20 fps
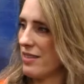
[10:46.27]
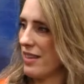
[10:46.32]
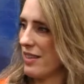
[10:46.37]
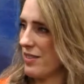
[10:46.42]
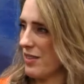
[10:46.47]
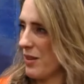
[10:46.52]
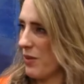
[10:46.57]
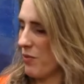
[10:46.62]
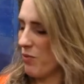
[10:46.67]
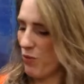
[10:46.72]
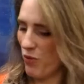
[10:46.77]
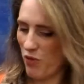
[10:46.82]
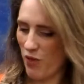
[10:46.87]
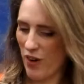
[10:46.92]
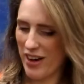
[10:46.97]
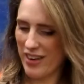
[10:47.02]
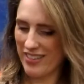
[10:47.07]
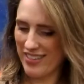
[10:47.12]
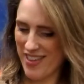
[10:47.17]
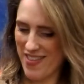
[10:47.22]
There's a
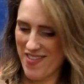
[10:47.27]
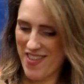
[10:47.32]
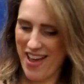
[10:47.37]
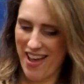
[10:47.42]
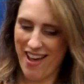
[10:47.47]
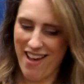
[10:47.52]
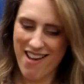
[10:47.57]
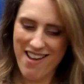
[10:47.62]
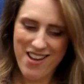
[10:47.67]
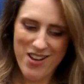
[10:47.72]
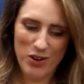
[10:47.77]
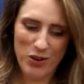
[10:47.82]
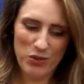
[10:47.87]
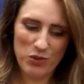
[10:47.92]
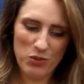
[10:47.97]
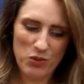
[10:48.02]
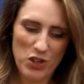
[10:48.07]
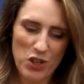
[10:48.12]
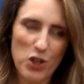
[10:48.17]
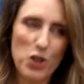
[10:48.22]
phrase in there,
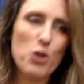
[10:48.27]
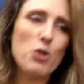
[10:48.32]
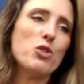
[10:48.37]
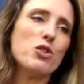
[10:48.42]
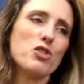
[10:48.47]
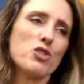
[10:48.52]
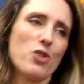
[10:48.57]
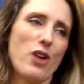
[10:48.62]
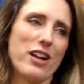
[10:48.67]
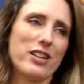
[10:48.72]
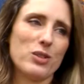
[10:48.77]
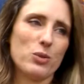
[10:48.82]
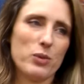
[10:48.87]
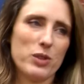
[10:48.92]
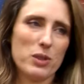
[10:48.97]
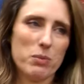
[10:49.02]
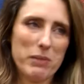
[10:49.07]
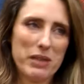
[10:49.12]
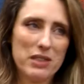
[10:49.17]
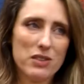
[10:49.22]
eustress,
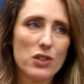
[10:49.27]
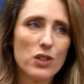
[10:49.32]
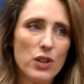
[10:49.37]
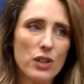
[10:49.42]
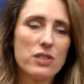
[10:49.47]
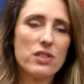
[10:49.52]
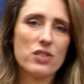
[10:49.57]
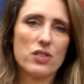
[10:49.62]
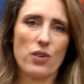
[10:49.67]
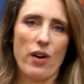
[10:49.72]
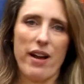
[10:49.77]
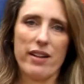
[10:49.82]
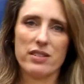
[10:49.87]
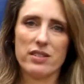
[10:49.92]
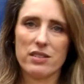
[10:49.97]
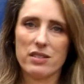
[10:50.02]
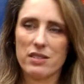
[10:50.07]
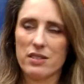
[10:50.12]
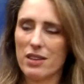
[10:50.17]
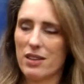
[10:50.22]
which means good stress.